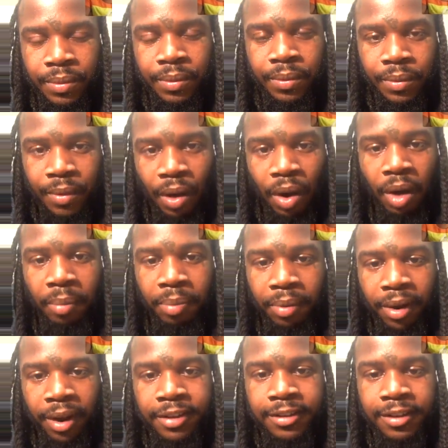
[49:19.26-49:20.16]
All
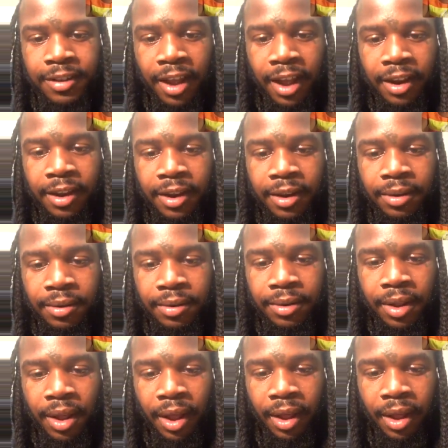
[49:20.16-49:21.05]
praises.
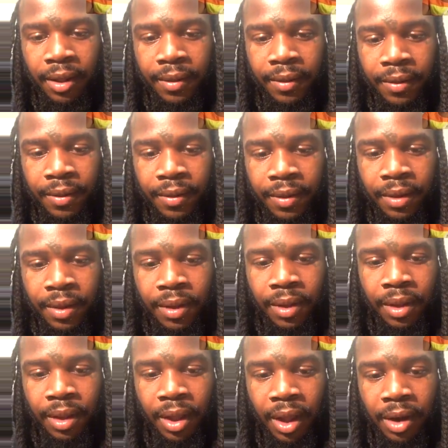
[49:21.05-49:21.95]
Hallelujah.
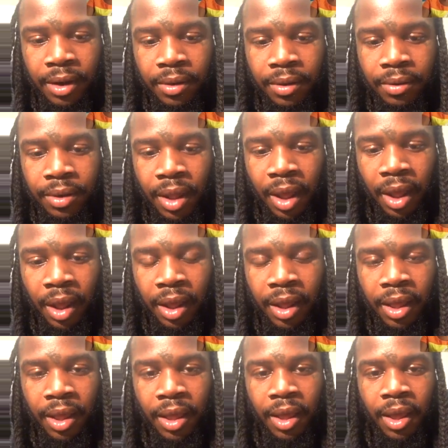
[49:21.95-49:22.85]
Hallelujah.
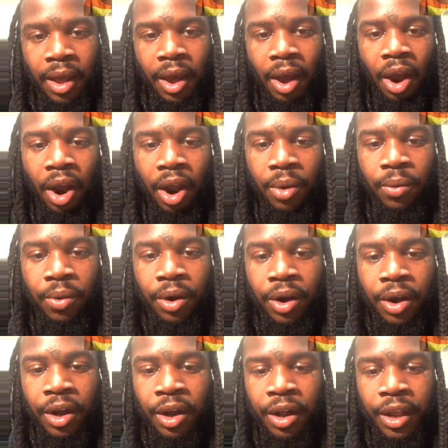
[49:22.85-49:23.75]
All right.
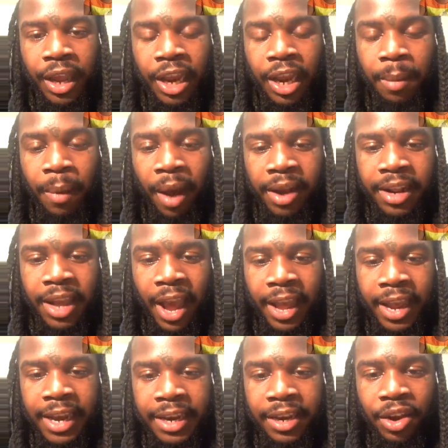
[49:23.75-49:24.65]
Well, anybody got
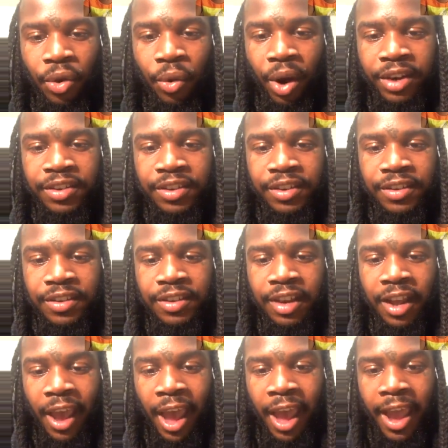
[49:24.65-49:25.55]
any questions to
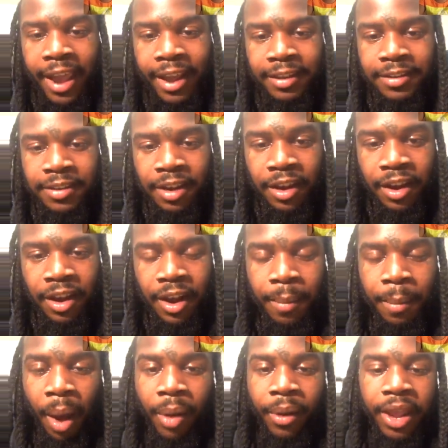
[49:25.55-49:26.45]
ask
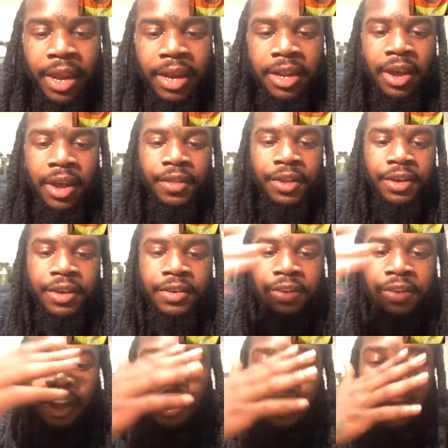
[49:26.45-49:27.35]
about any other
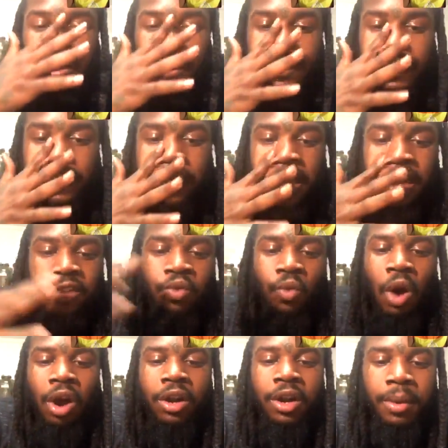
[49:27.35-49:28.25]
disease? Yes,
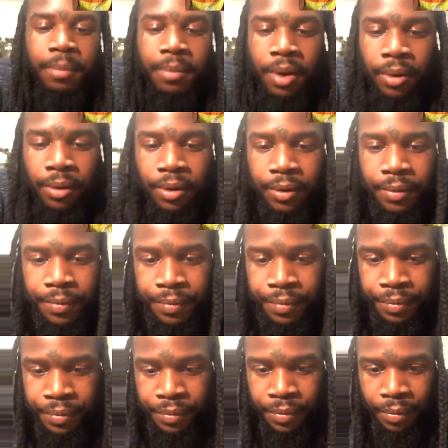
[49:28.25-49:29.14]
walnut milk.
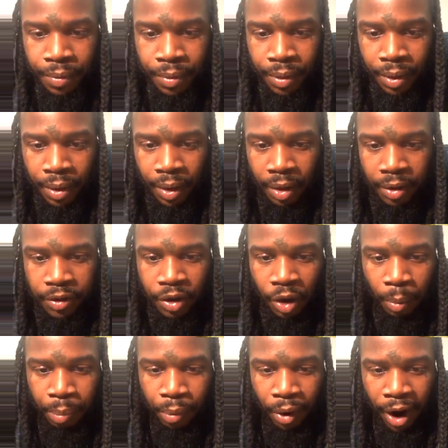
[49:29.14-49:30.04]
So
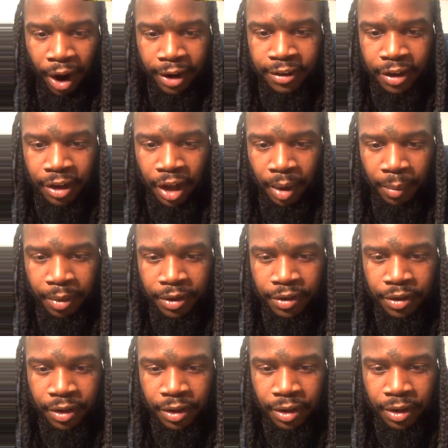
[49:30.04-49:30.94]
prior to coming
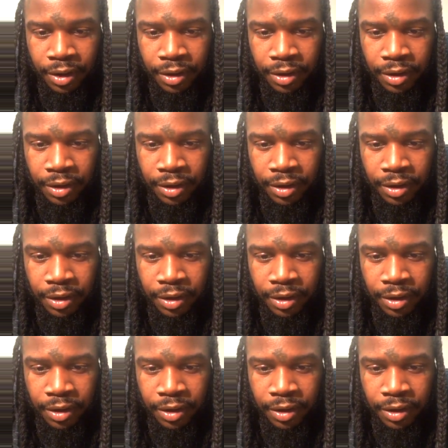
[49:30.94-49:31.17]
to